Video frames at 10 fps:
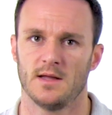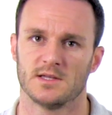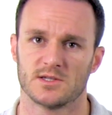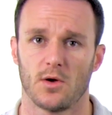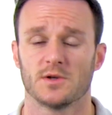
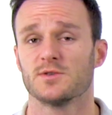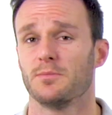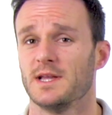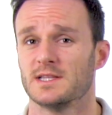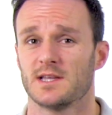This also
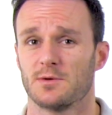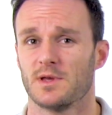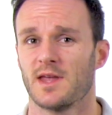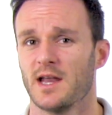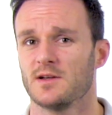means that
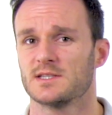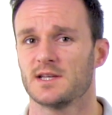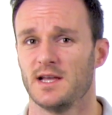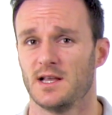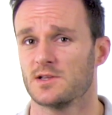we cannot
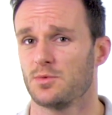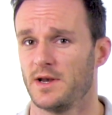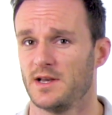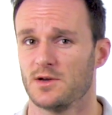say that 20